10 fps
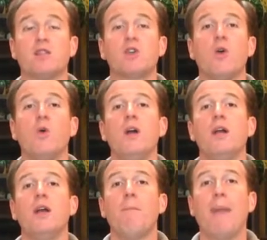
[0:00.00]
So
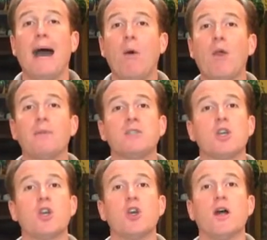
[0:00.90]
PowerUp is a
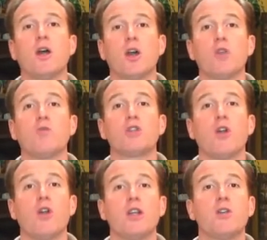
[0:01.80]
good
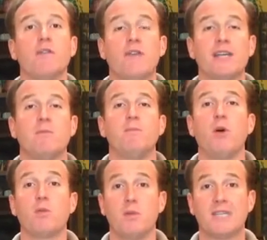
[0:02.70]
return on your investment,
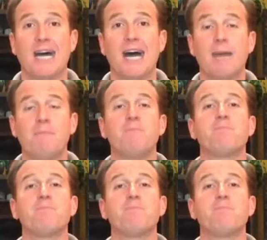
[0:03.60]
both with time